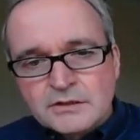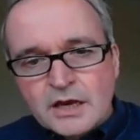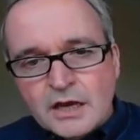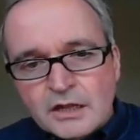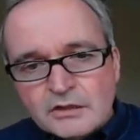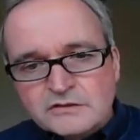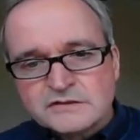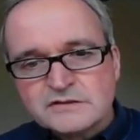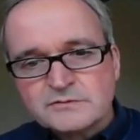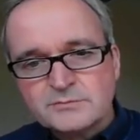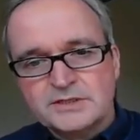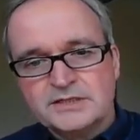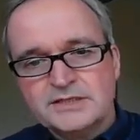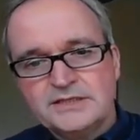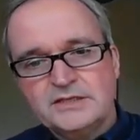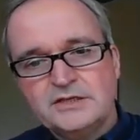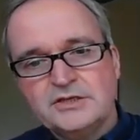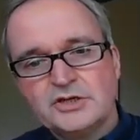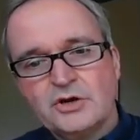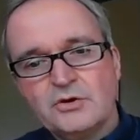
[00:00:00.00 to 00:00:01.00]
ultimately,
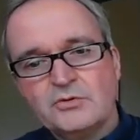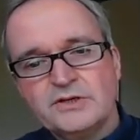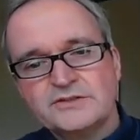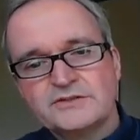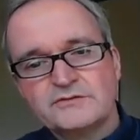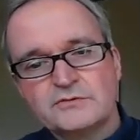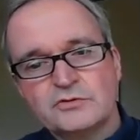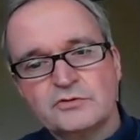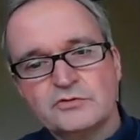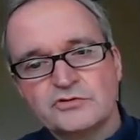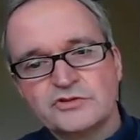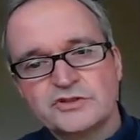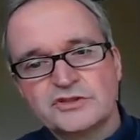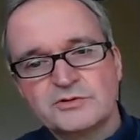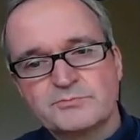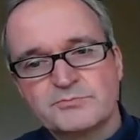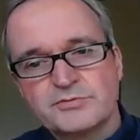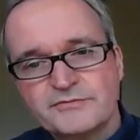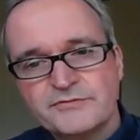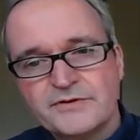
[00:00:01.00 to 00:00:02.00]
the goal is, of course,
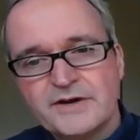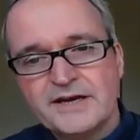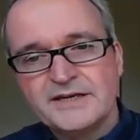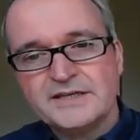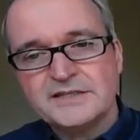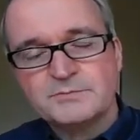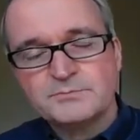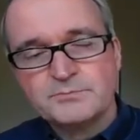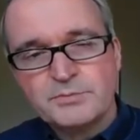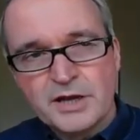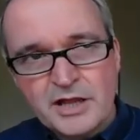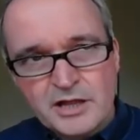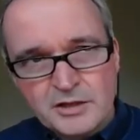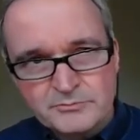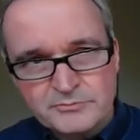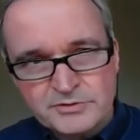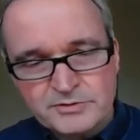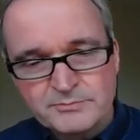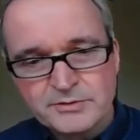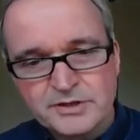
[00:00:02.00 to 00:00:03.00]
to provide
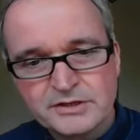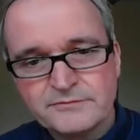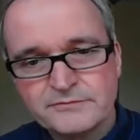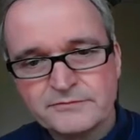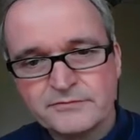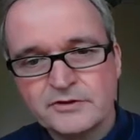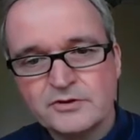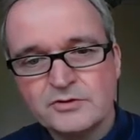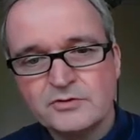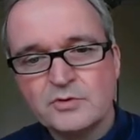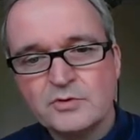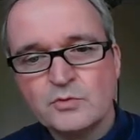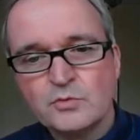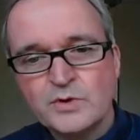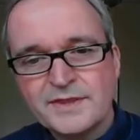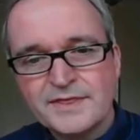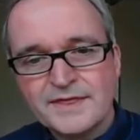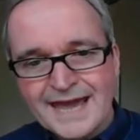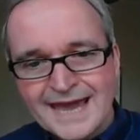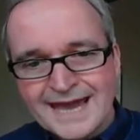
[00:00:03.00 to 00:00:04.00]
pulmonary blood flow
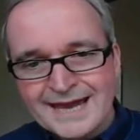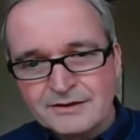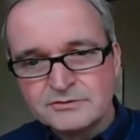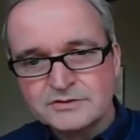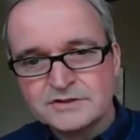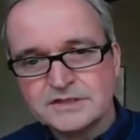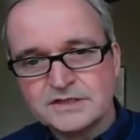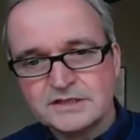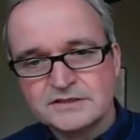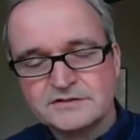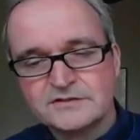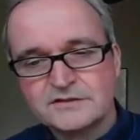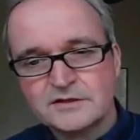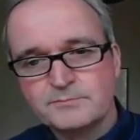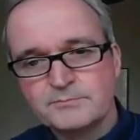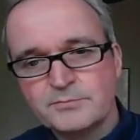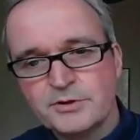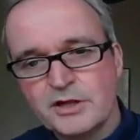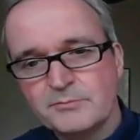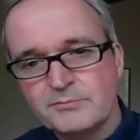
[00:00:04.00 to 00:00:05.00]
without a
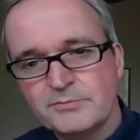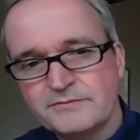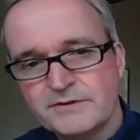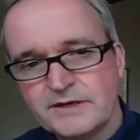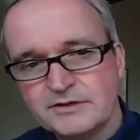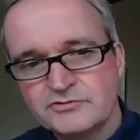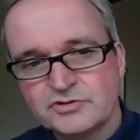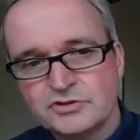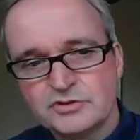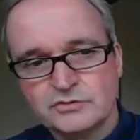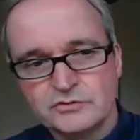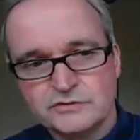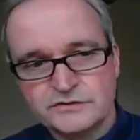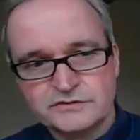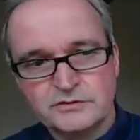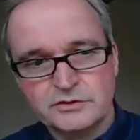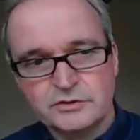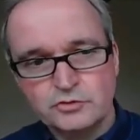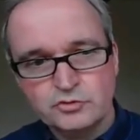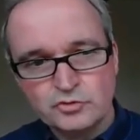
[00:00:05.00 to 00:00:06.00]
subpulmonary ventricle.
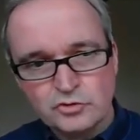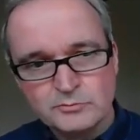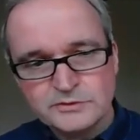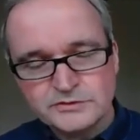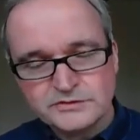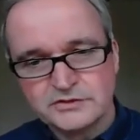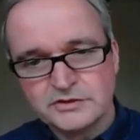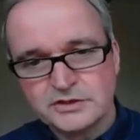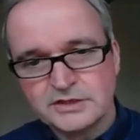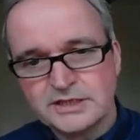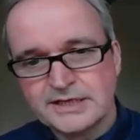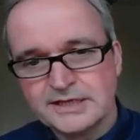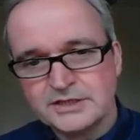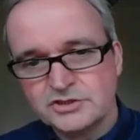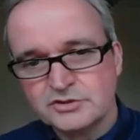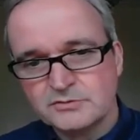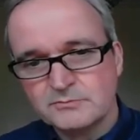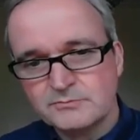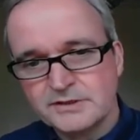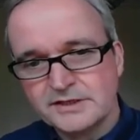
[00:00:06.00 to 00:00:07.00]
So in normal
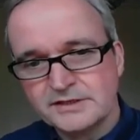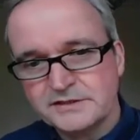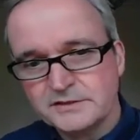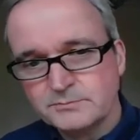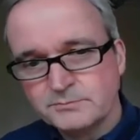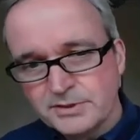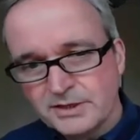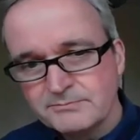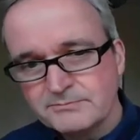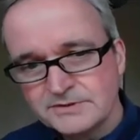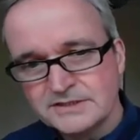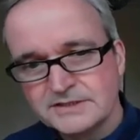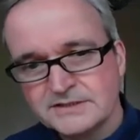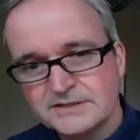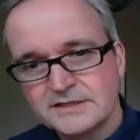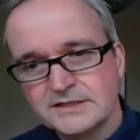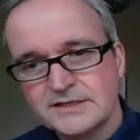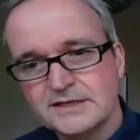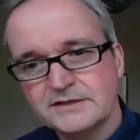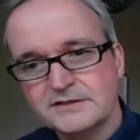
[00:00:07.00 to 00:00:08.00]
circulation, blood is pumped into
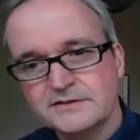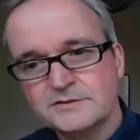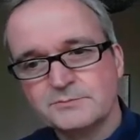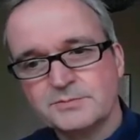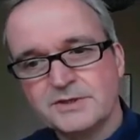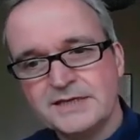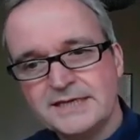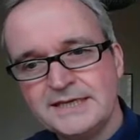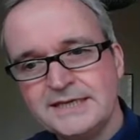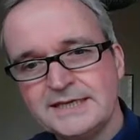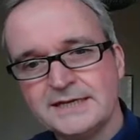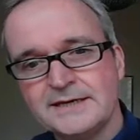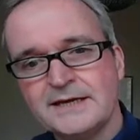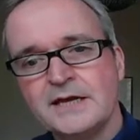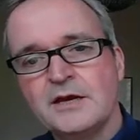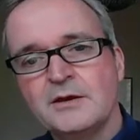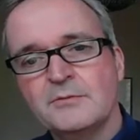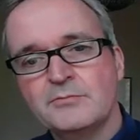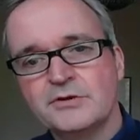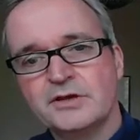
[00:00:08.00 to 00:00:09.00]
the lungs, but here,
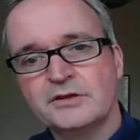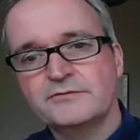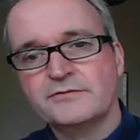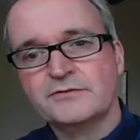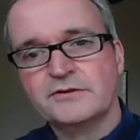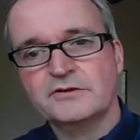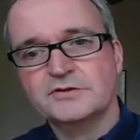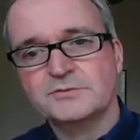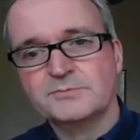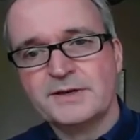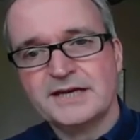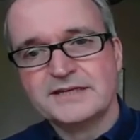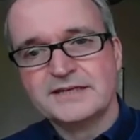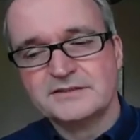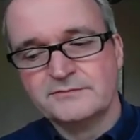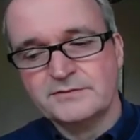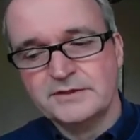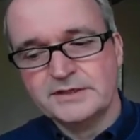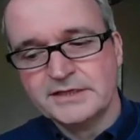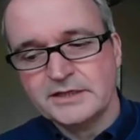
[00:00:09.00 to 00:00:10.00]
blood flows
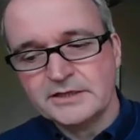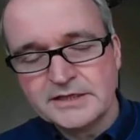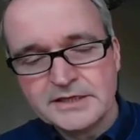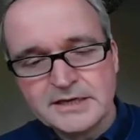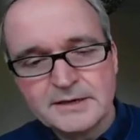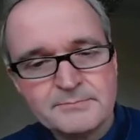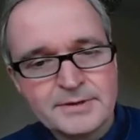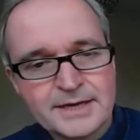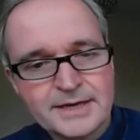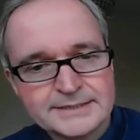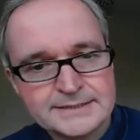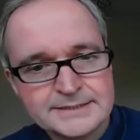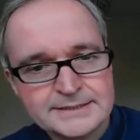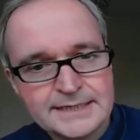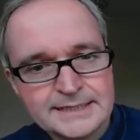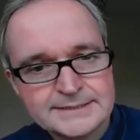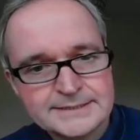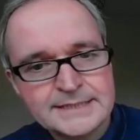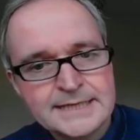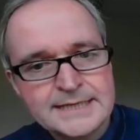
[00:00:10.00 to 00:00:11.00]
passively. And I'll come back to
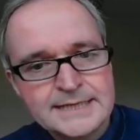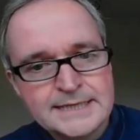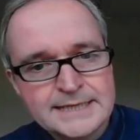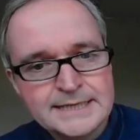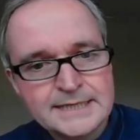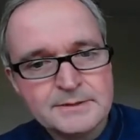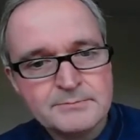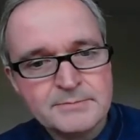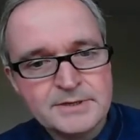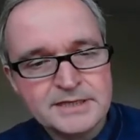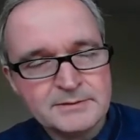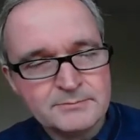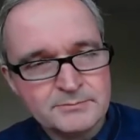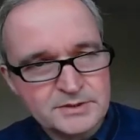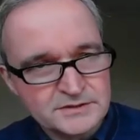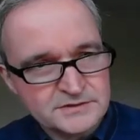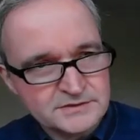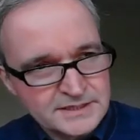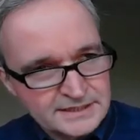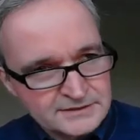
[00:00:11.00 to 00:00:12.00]
that in a minute,
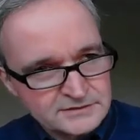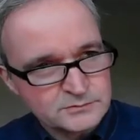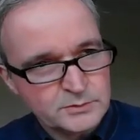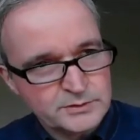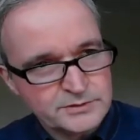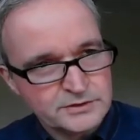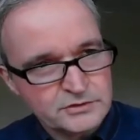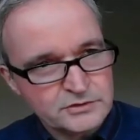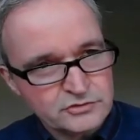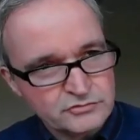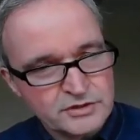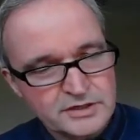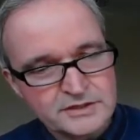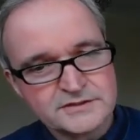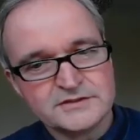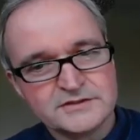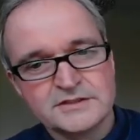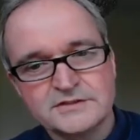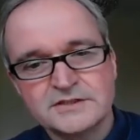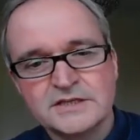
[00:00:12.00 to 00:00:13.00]
because that's one of the
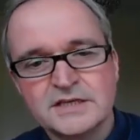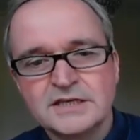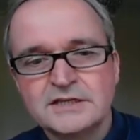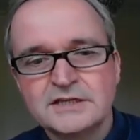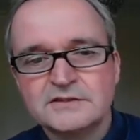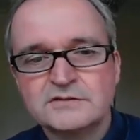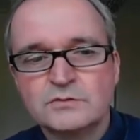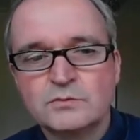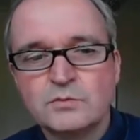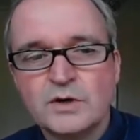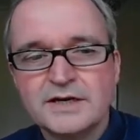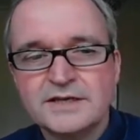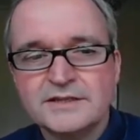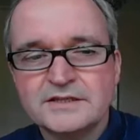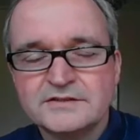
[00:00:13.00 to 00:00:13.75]
cruxes as to why